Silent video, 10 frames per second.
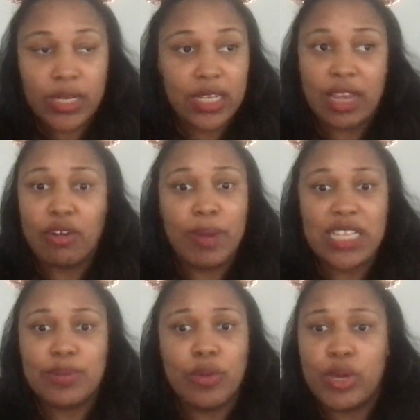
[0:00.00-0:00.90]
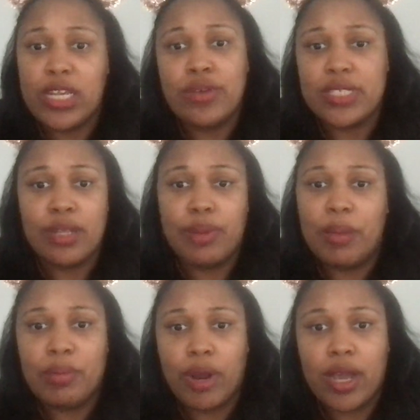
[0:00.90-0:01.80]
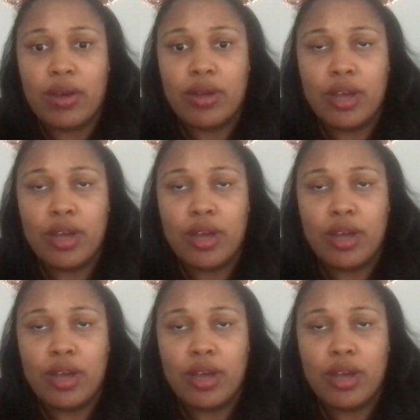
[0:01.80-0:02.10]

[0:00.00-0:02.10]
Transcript: And that reminds me of Whitney Houston and Bobby Brown.